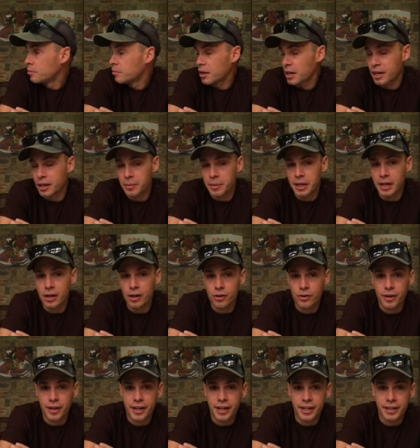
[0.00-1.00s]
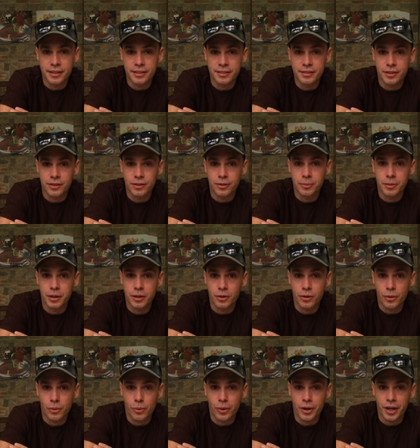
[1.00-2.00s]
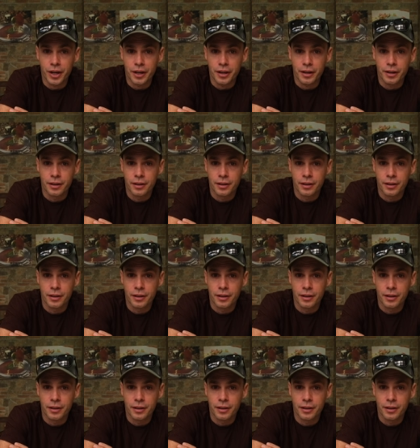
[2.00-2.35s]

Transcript: I'm not gonna be hungry again until the middle of the week.